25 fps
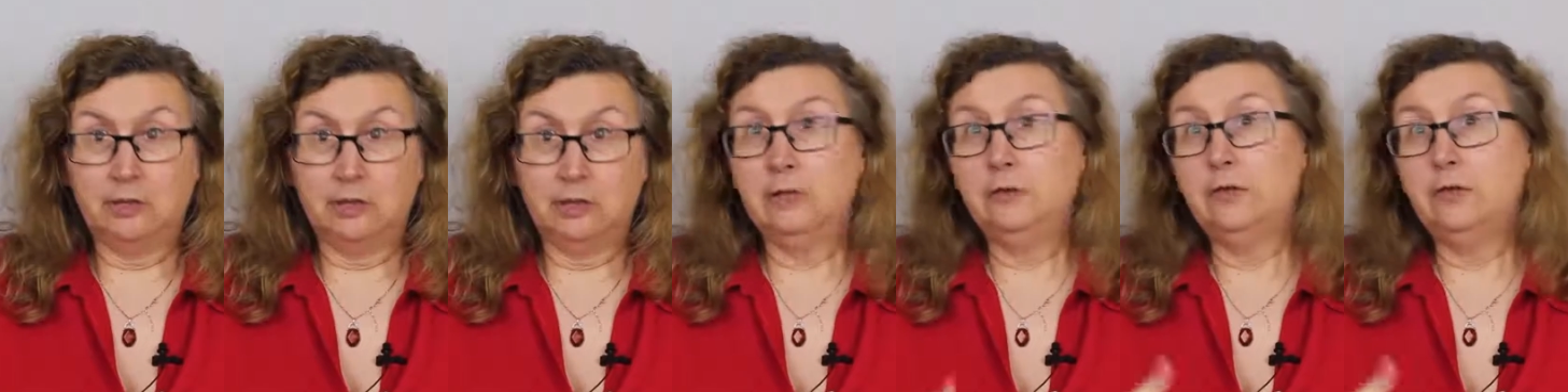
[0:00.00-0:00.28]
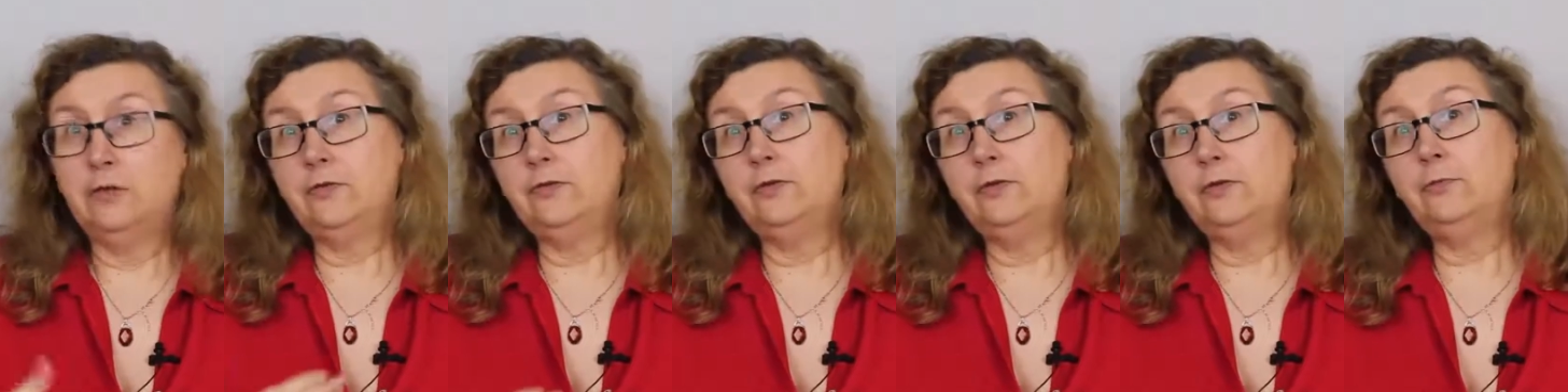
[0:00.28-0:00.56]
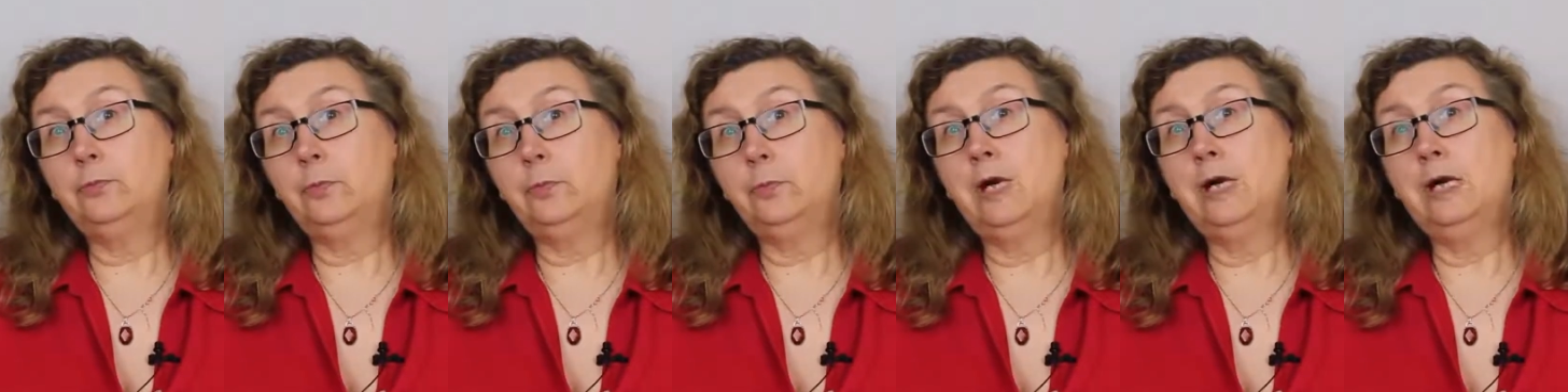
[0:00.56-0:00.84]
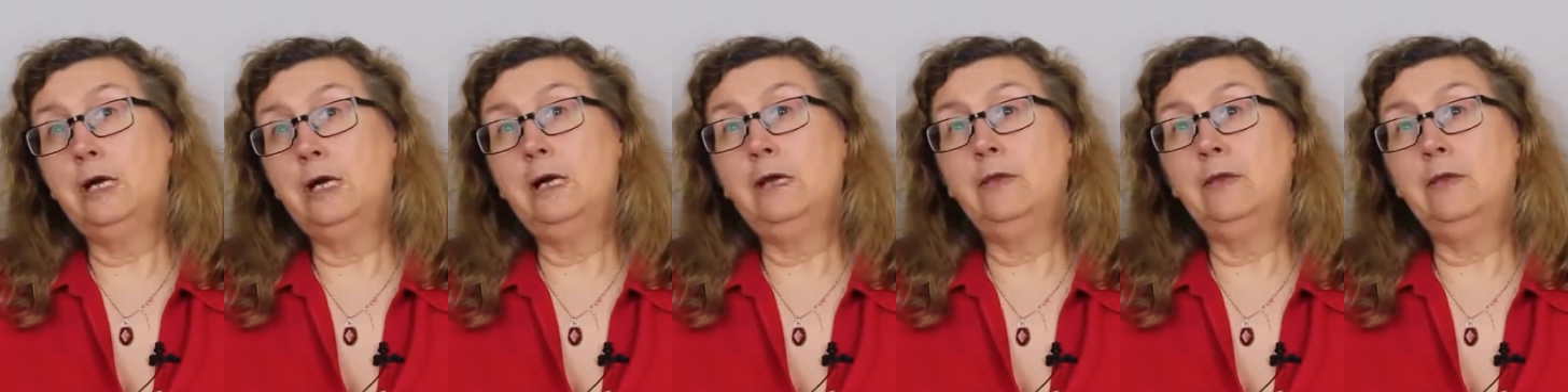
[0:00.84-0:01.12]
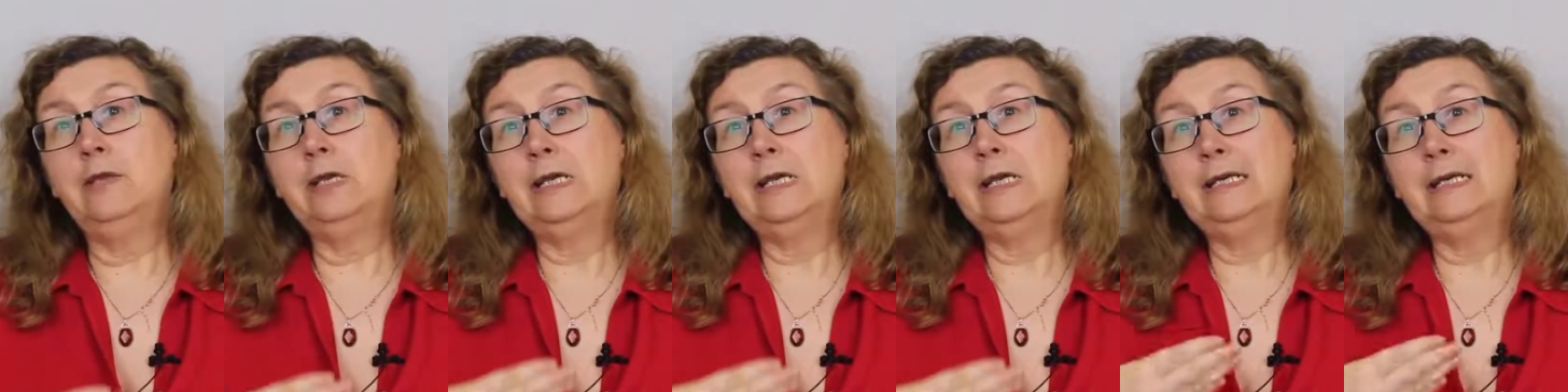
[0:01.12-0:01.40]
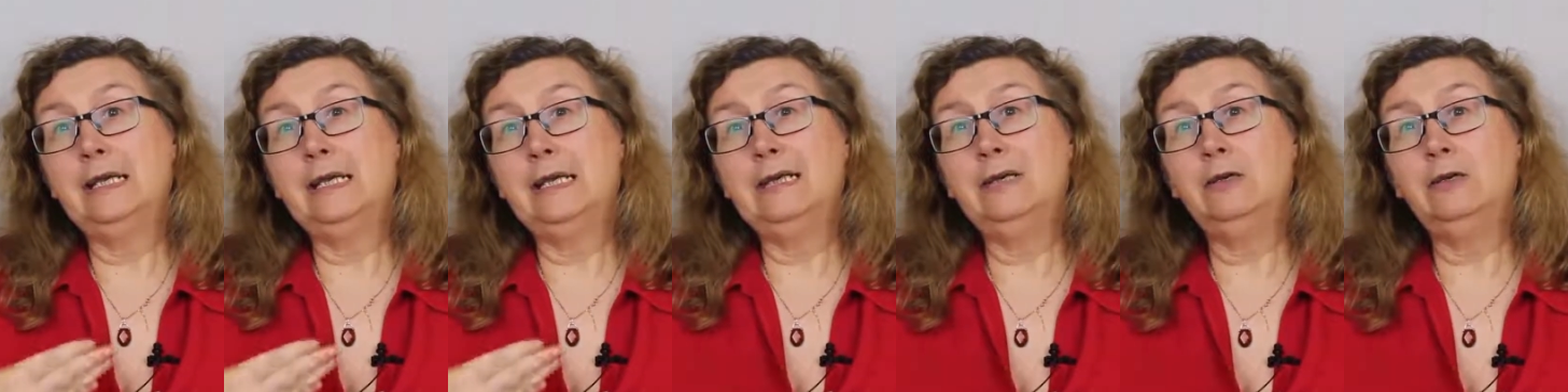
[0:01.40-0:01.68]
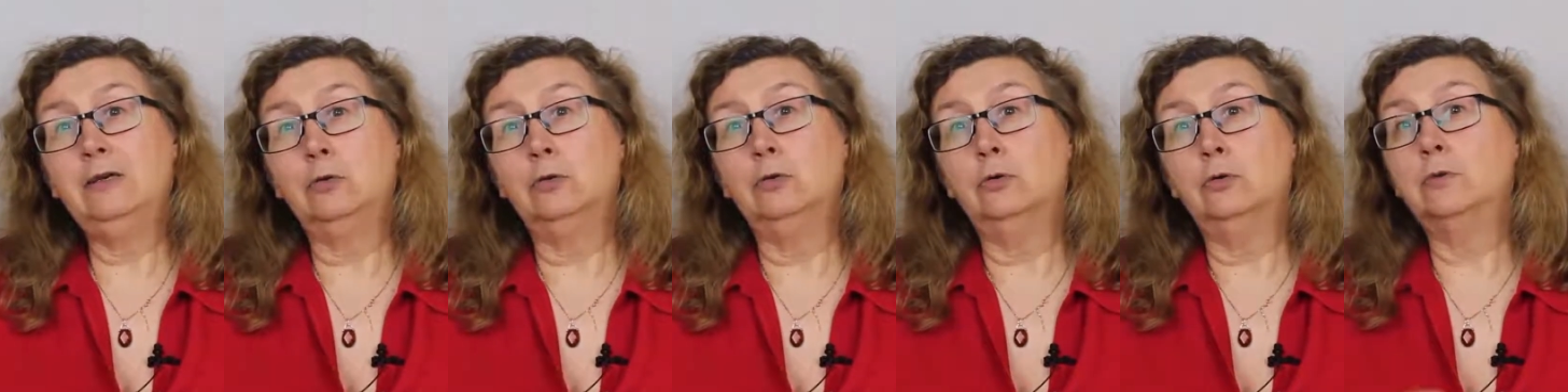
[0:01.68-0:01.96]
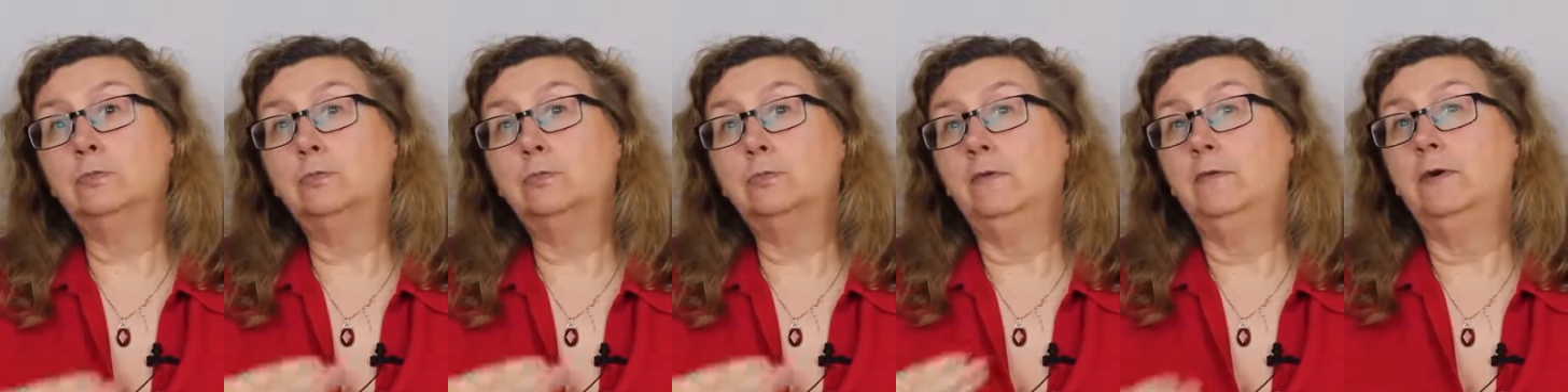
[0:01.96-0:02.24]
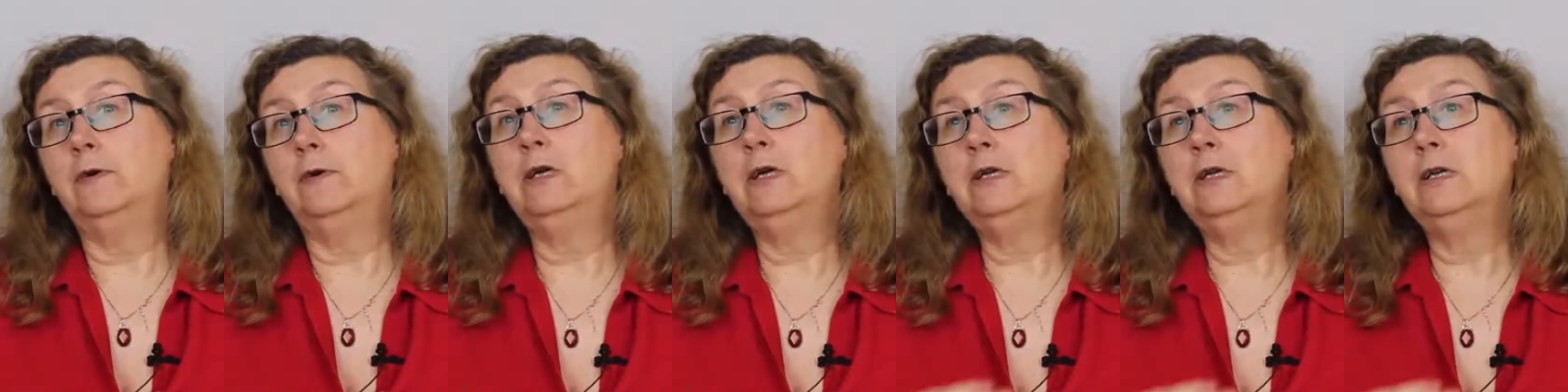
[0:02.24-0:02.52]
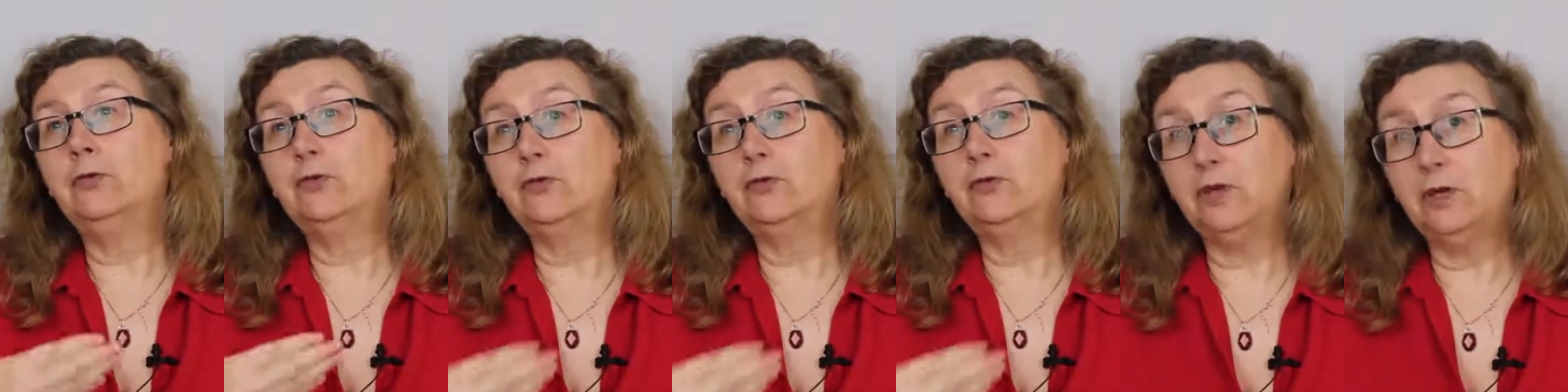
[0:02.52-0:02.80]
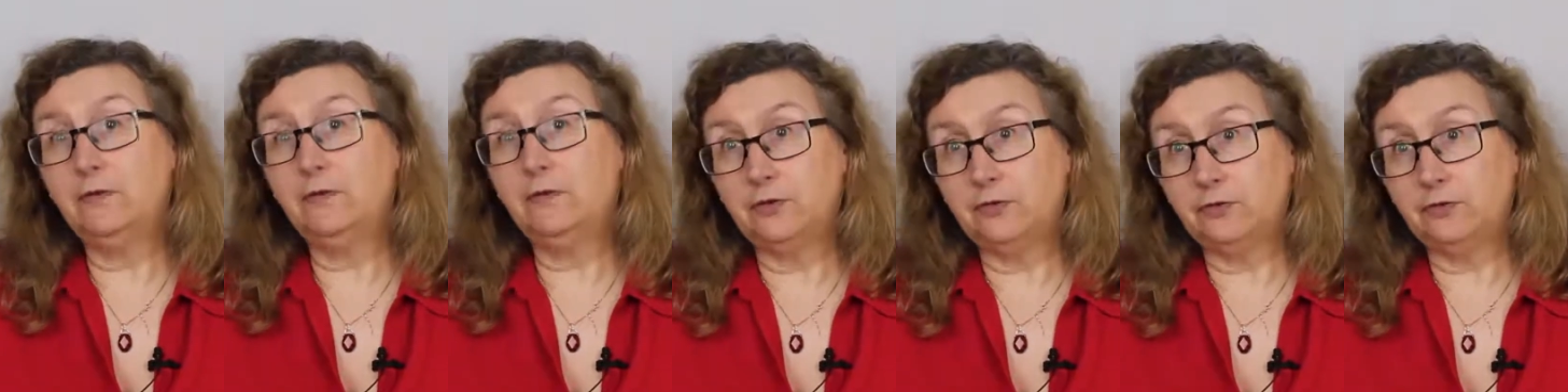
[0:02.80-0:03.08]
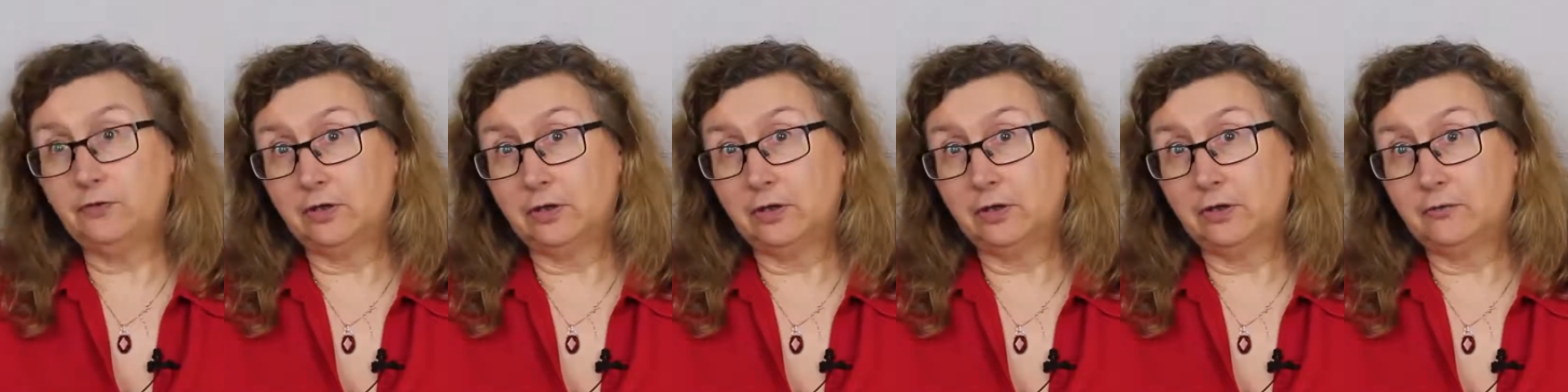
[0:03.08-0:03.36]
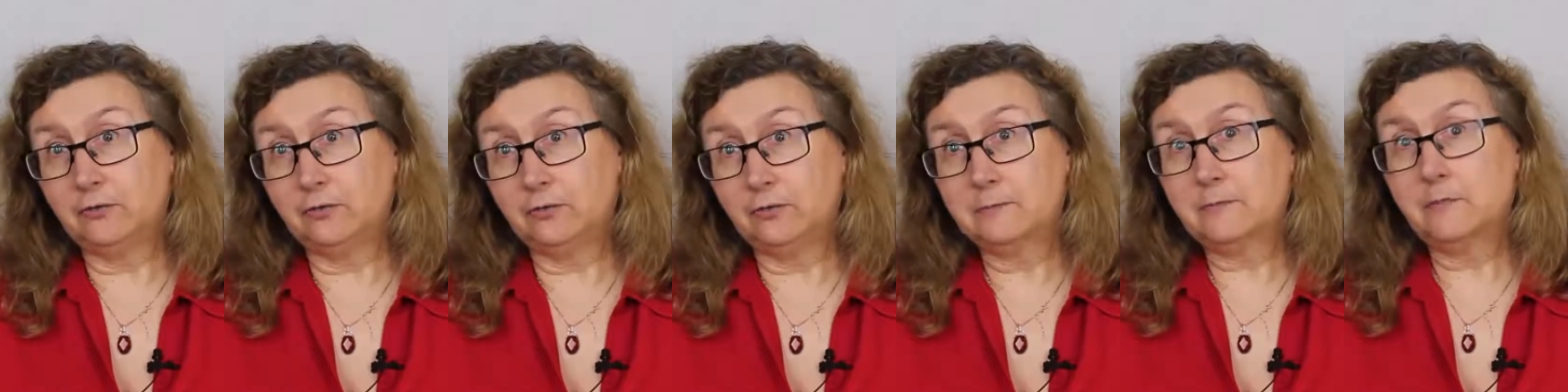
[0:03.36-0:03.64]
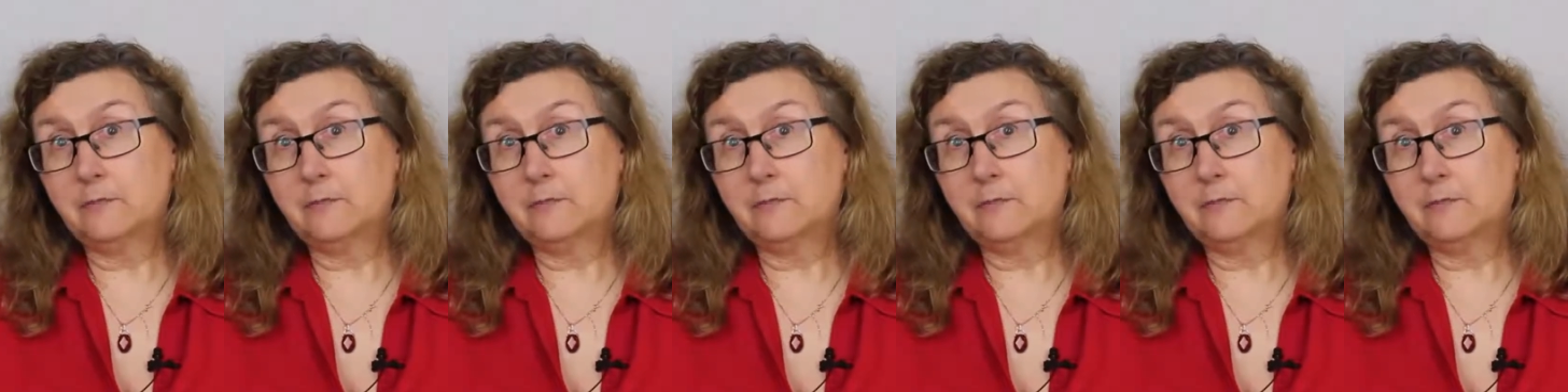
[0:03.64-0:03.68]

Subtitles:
and this is where the landlord provides services